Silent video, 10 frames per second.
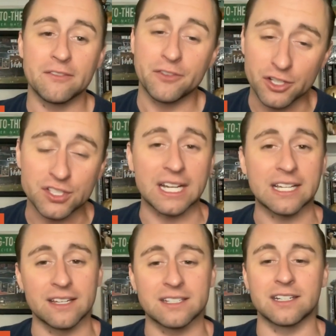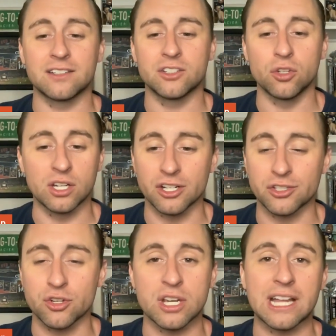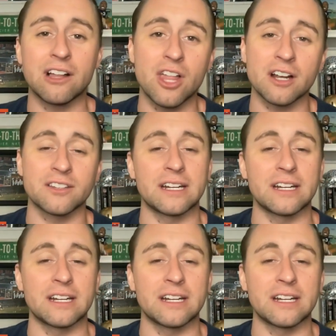For your second listen, you can also check out Locked